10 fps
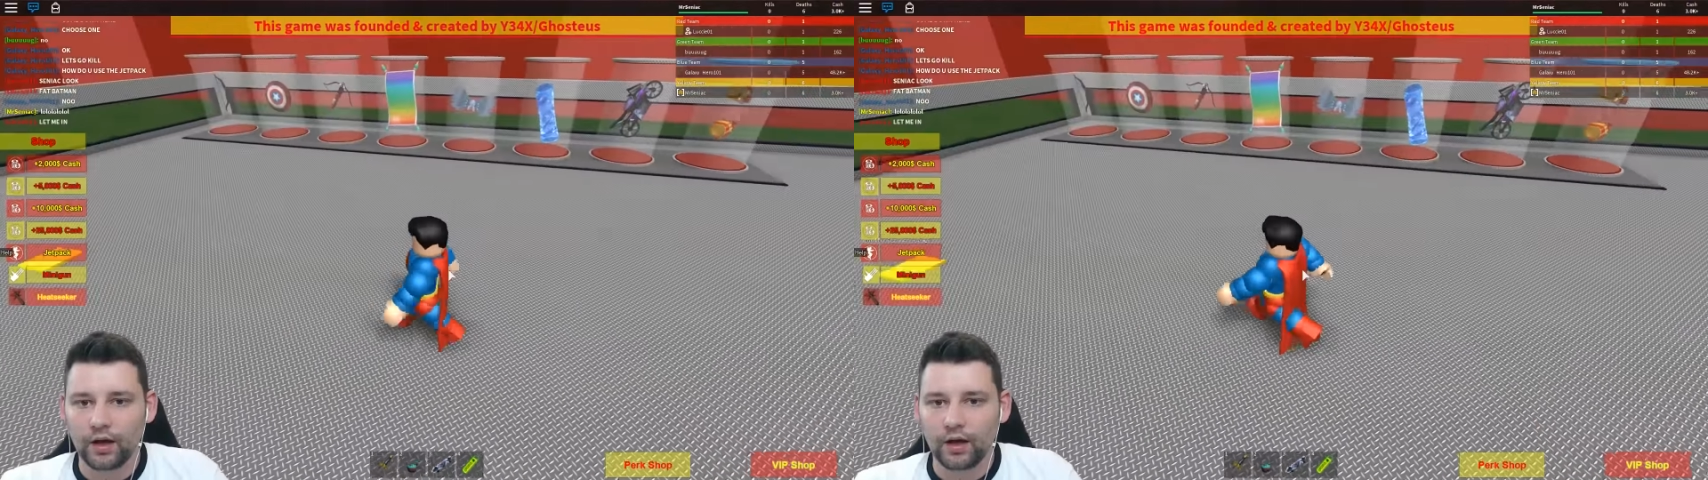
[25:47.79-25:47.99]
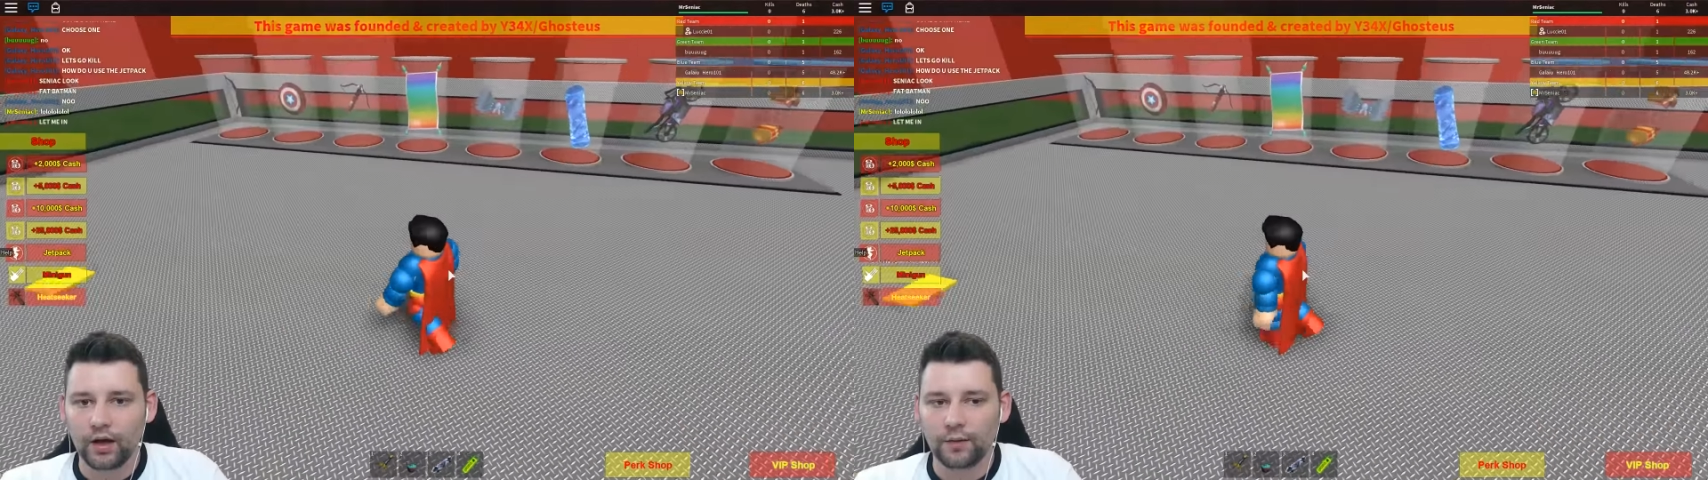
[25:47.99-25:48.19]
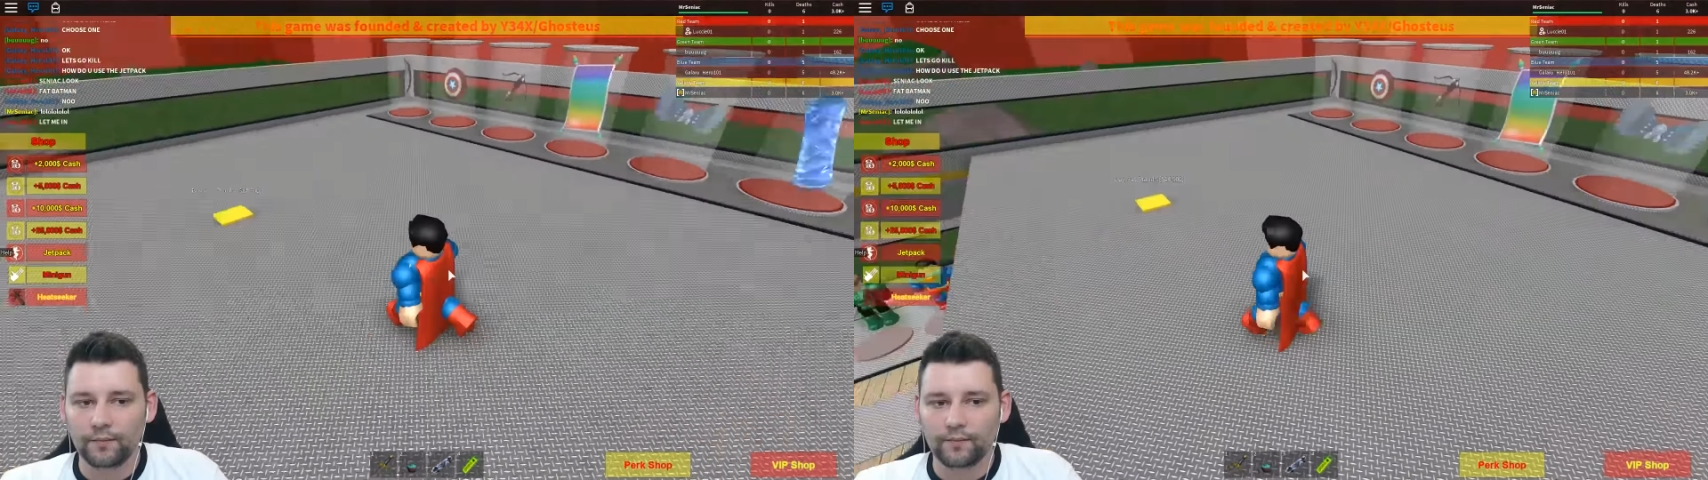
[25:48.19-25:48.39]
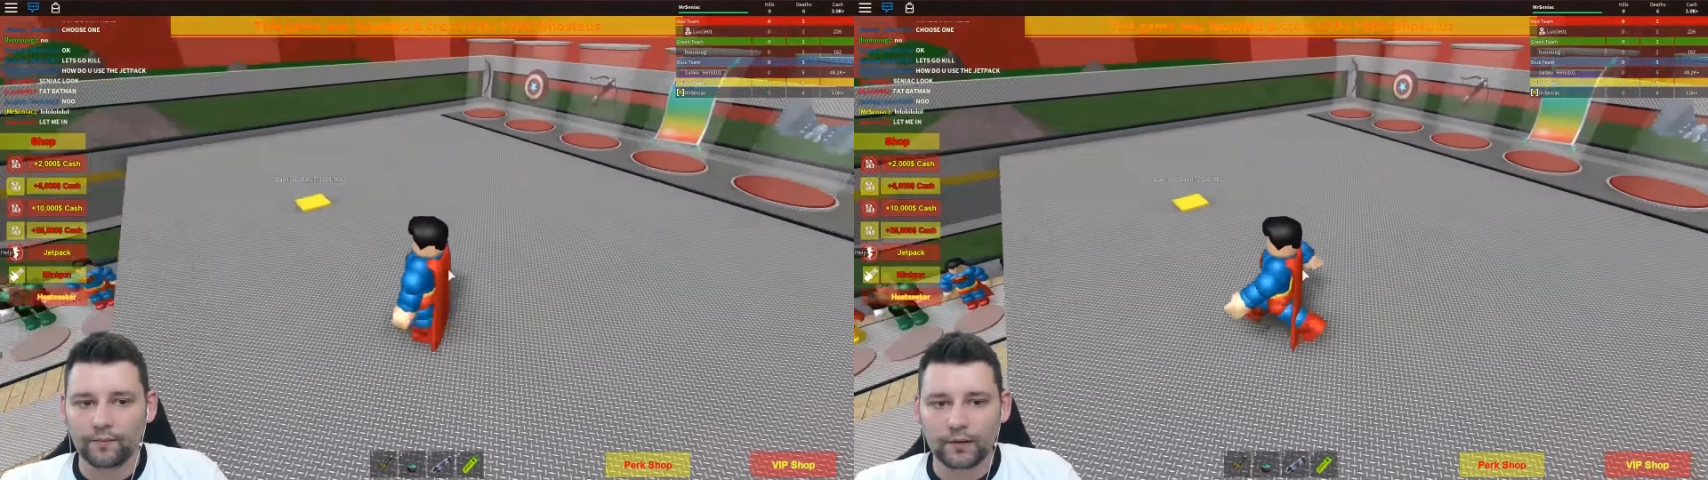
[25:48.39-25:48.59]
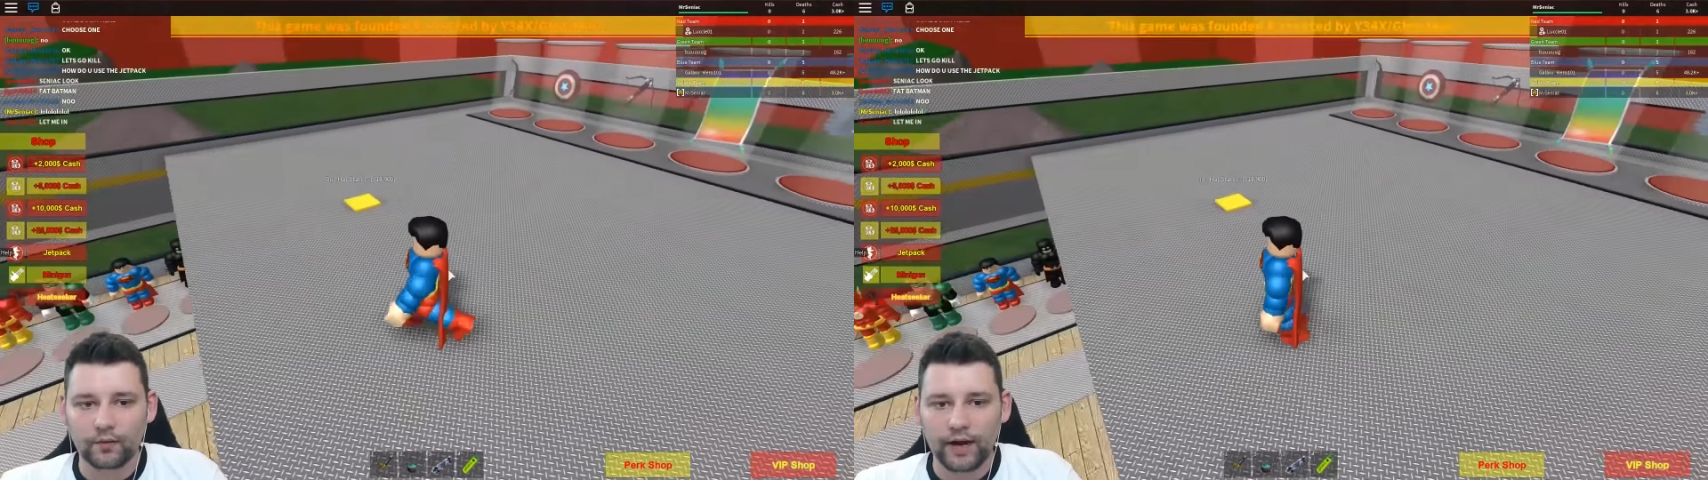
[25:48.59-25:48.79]

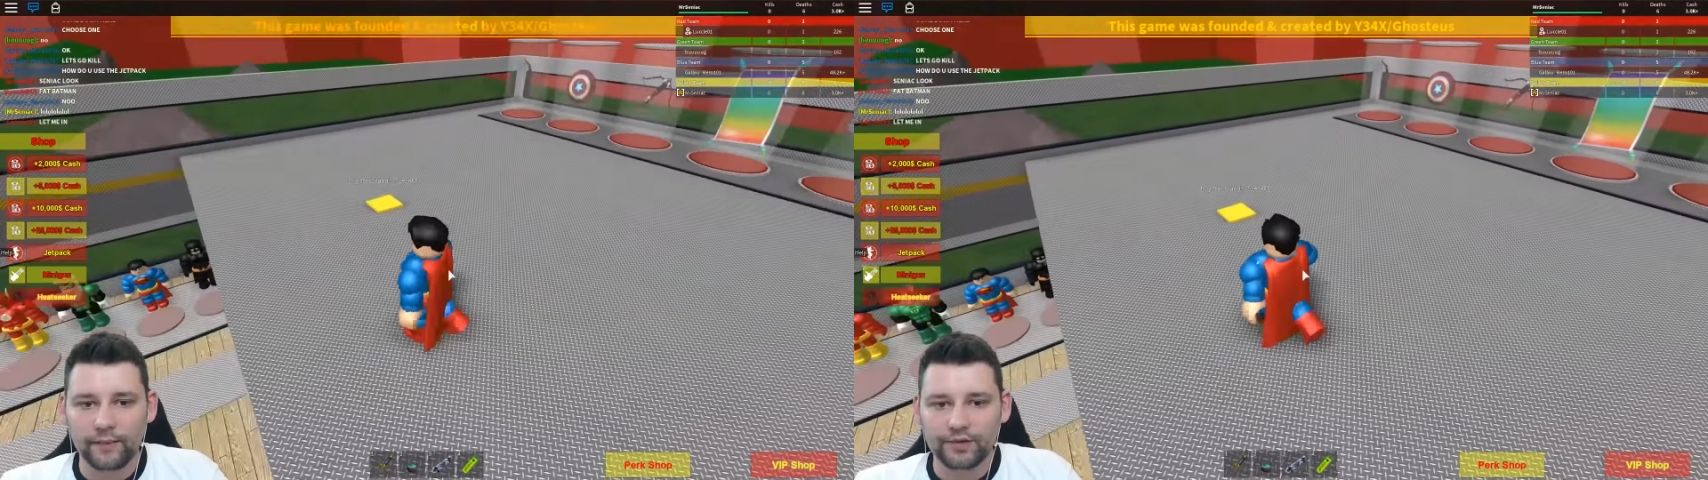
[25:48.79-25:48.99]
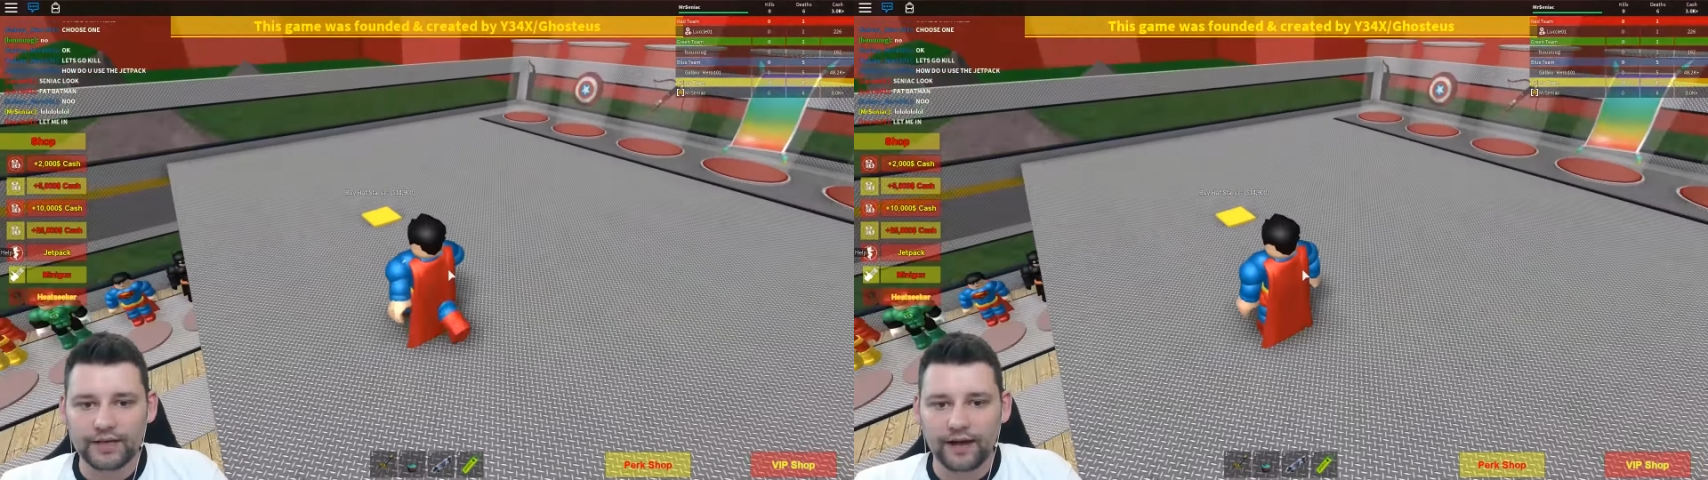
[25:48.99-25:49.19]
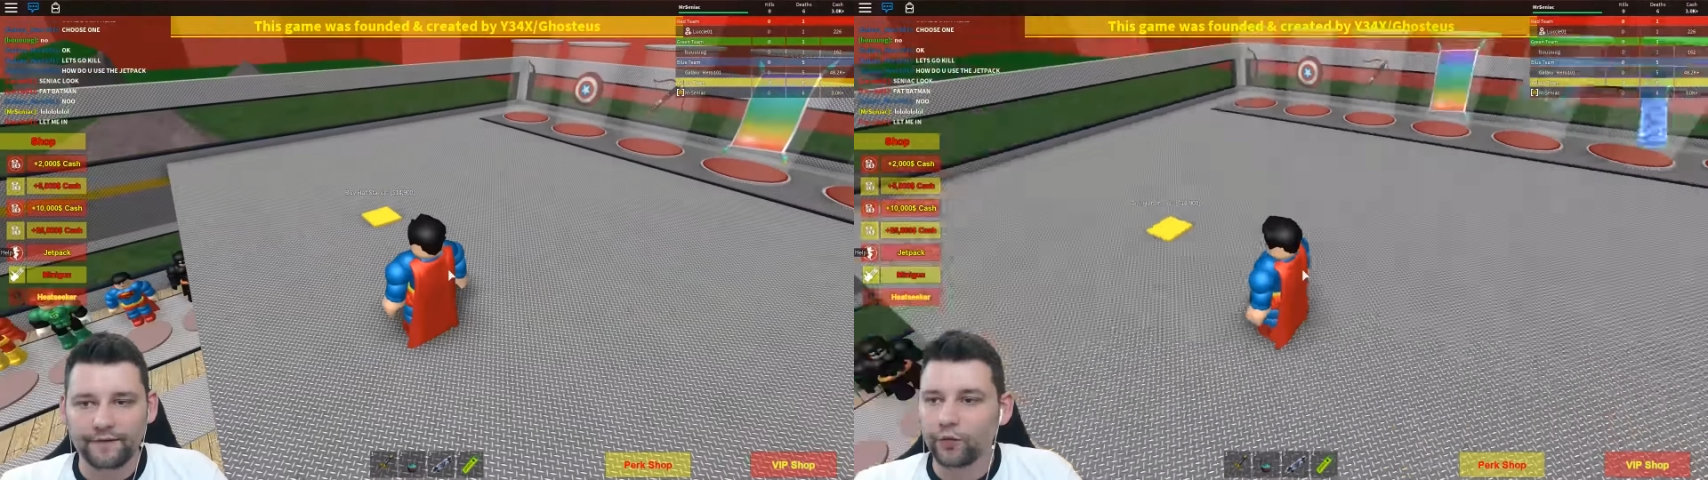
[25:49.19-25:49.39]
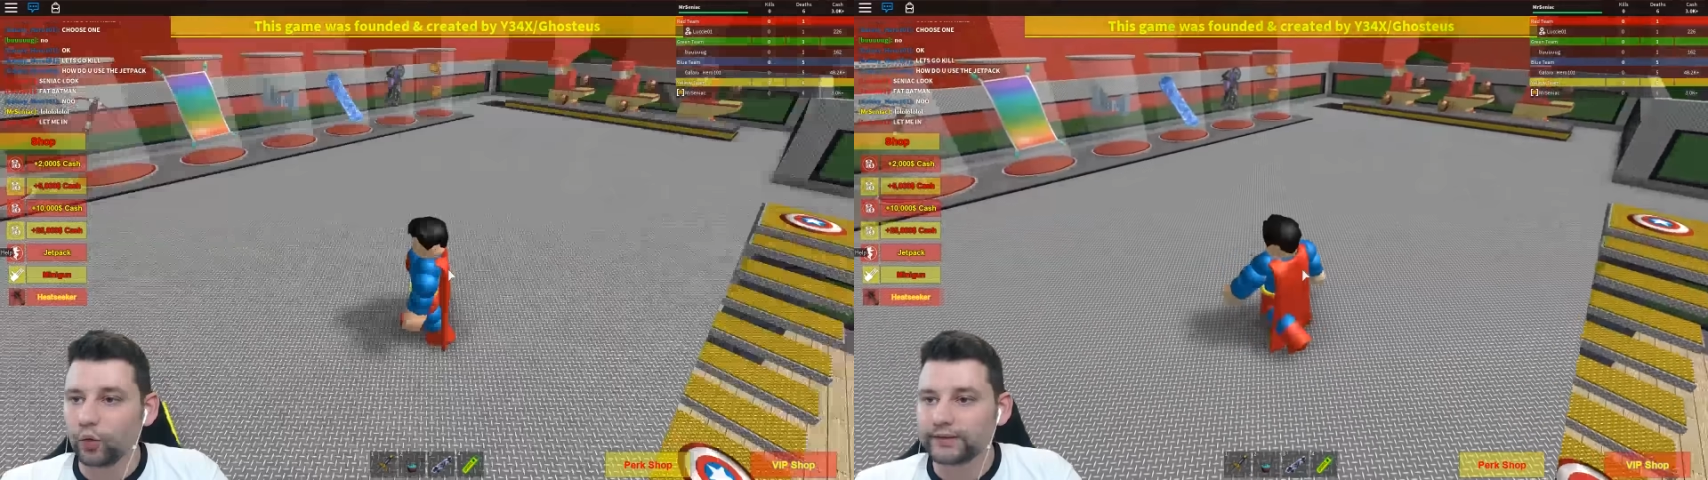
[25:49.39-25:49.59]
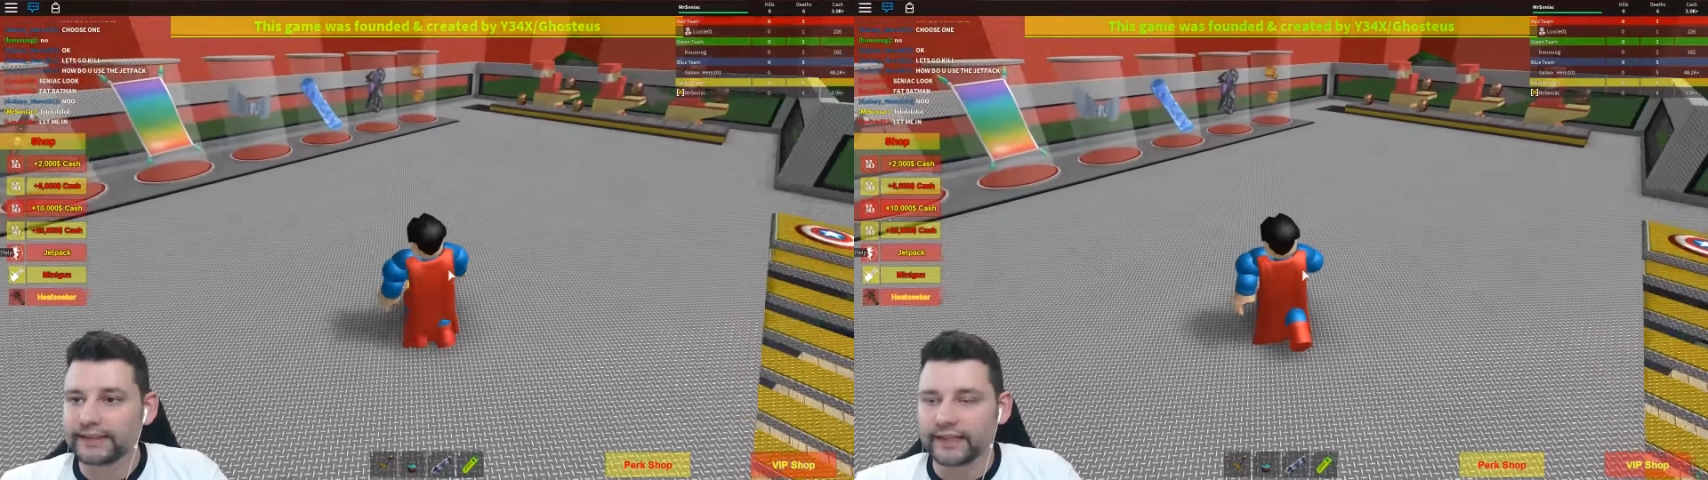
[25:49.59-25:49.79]
Right, how much is that?
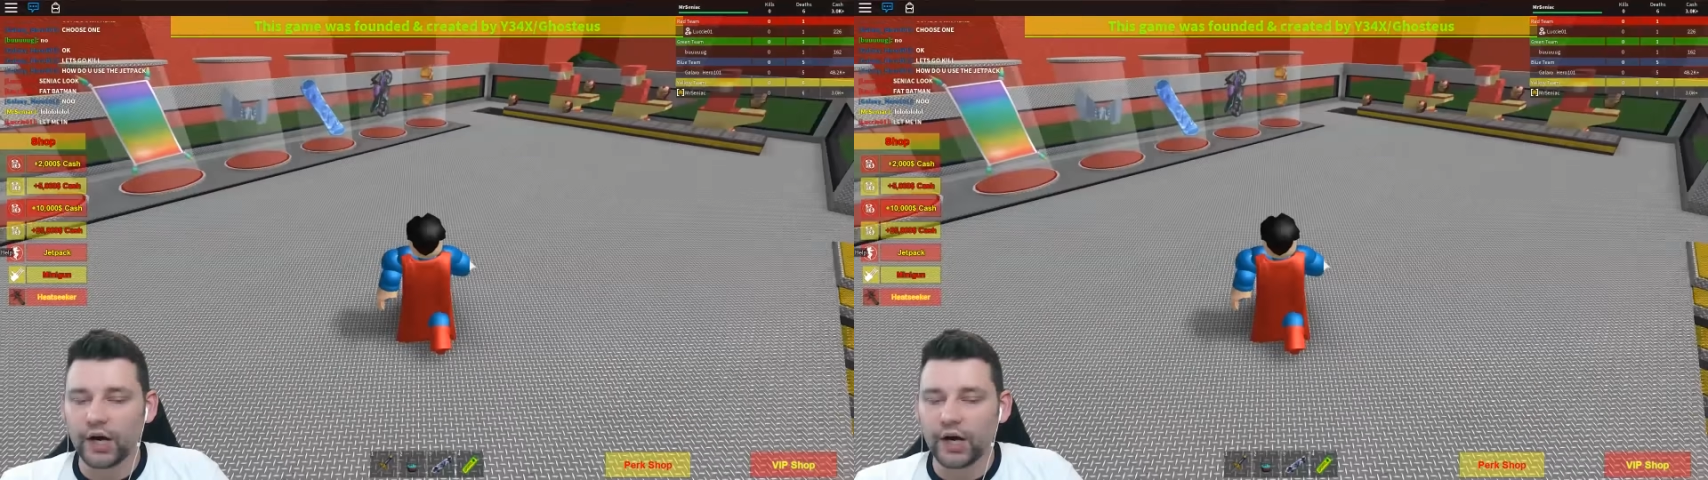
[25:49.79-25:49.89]
14.